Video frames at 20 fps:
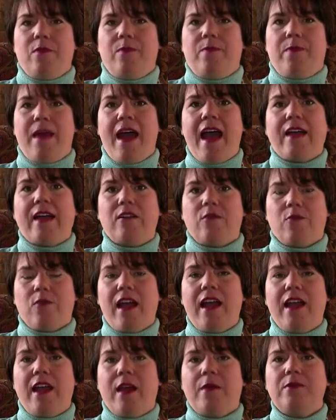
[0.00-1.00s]
backed
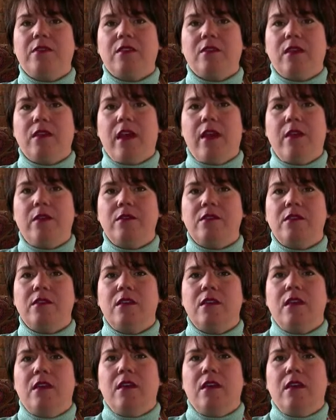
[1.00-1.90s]
right up to Lowe's